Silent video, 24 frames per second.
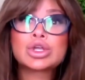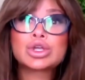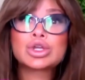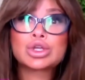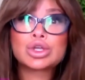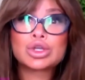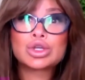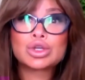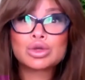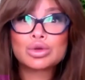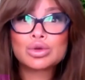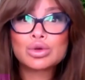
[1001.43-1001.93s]

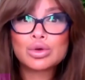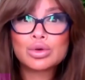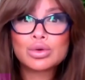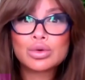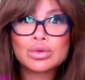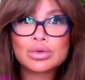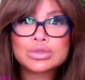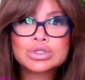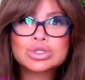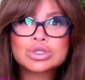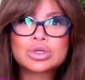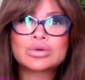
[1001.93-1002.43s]

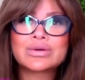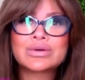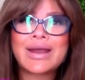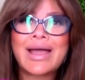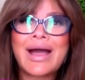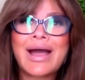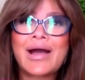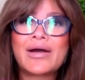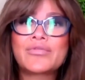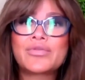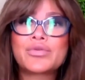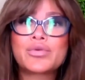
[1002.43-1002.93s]
You don't
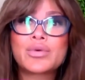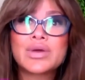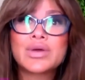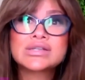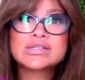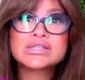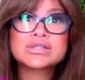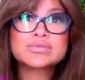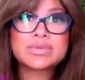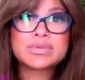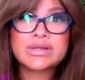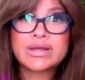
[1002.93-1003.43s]
have to
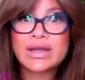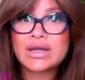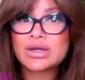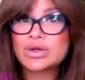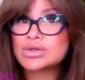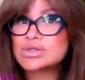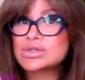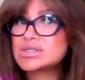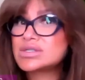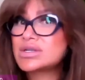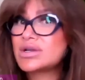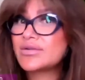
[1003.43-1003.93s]
explain
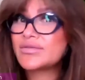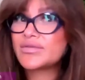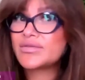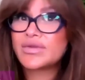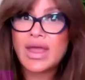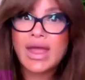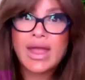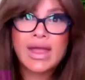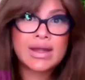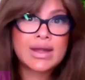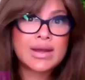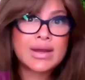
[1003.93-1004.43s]
yourself
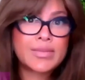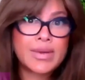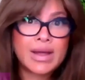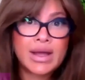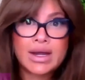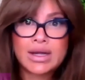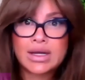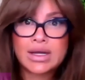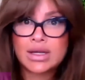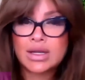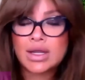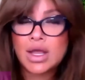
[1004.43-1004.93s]
to
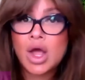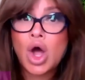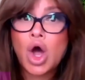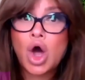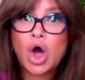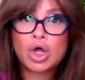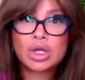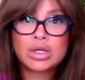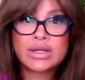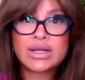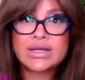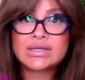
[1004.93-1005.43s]
anybody
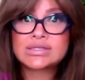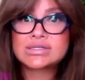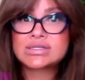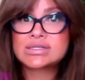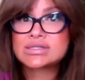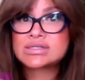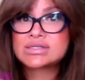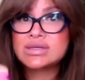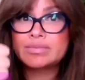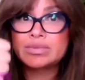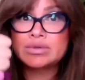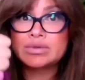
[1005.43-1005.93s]
unless
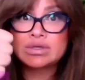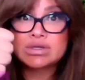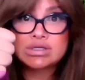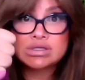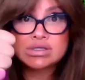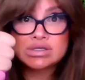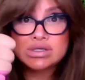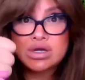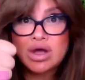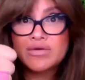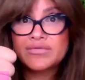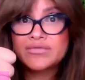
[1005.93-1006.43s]
it's a
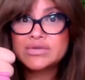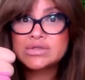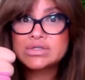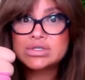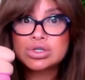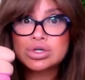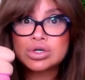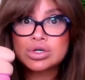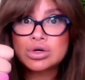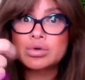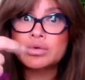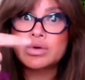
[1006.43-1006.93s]
police
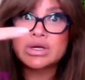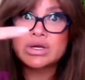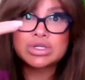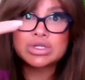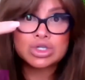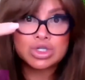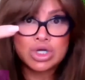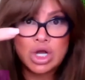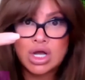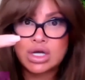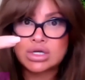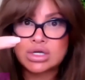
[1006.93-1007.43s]
officer or a
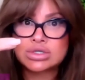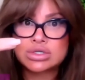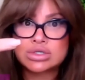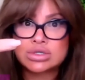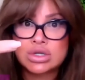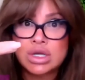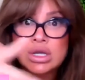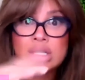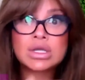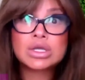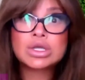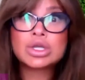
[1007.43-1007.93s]
judge.
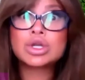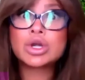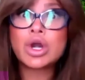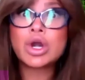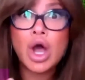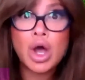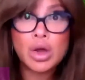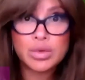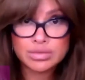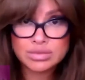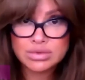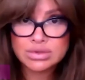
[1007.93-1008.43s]
You
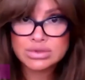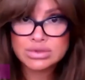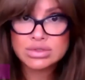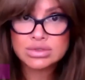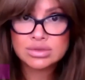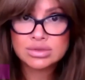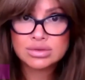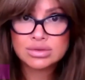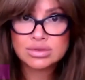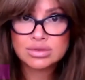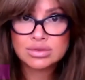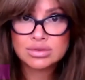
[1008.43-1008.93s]
don't.
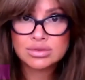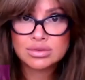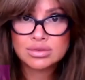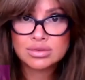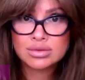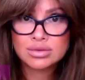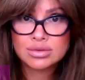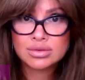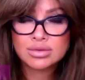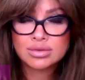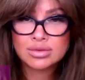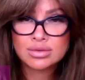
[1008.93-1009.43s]

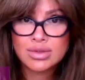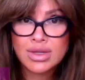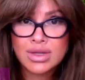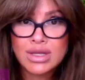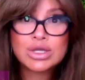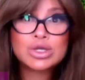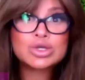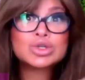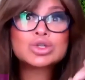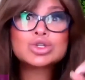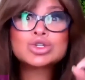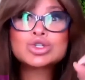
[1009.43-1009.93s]

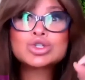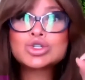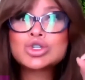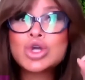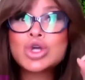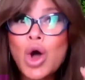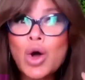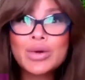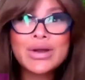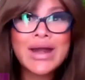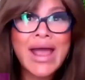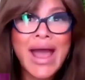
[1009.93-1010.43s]
You
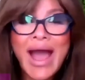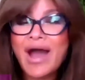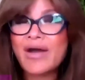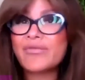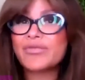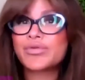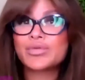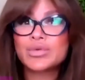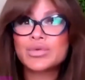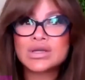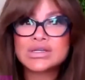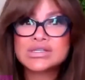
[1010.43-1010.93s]
don't
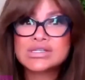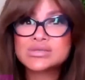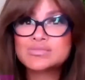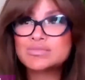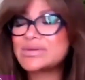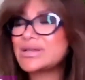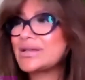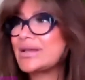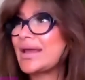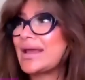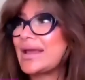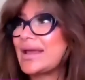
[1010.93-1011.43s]
have to
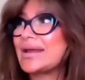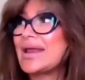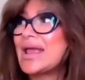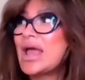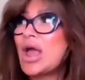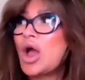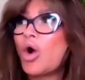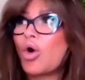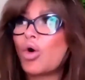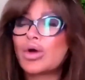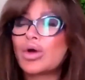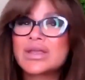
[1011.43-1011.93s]
explain
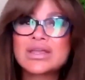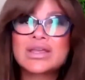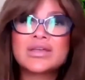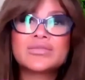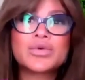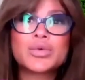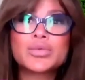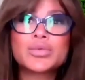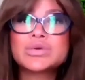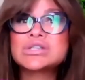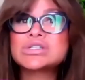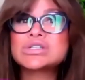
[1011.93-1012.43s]
or give
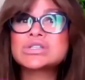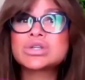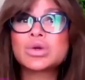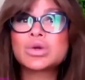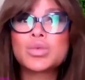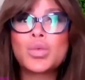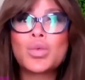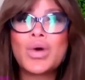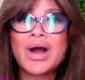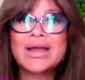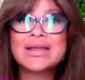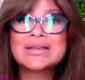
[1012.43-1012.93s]
a
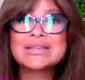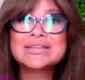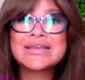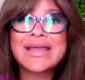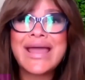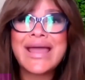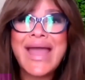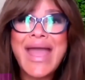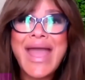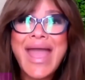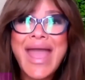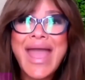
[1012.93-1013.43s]
reason why to
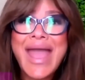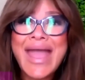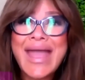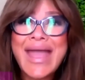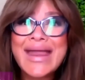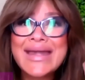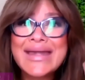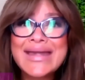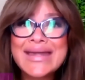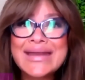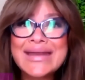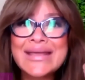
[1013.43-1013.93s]

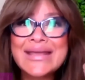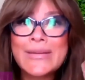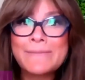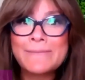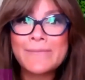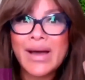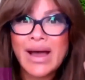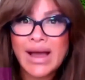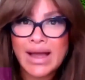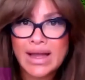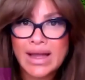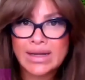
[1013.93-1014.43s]

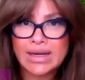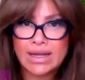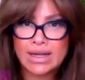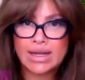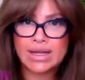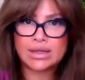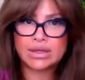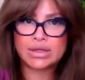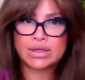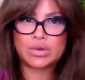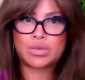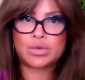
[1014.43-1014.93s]
anybody
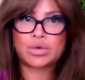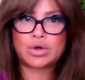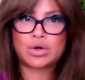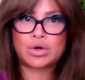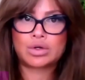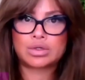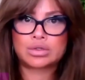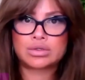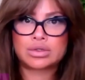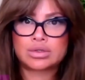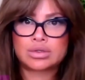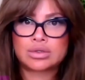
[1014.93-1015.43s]
in the
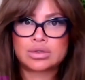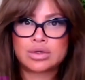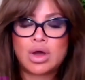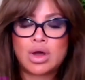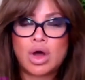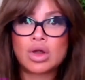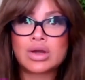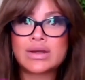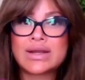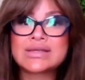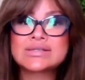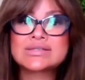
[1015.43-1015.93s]
world
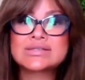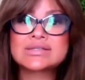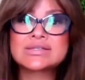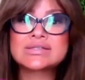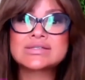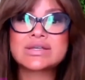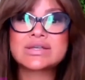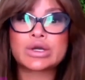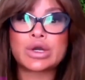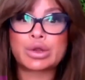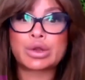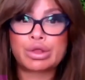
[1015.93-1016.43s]
unless
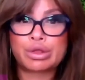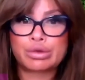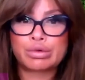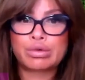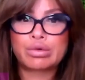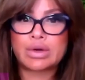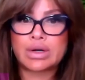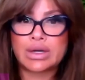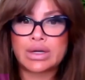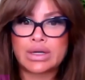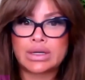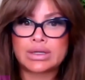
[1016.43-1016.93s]
it's an
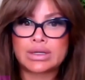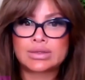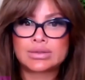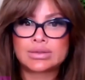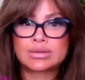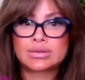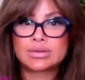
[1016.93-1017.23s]
authority.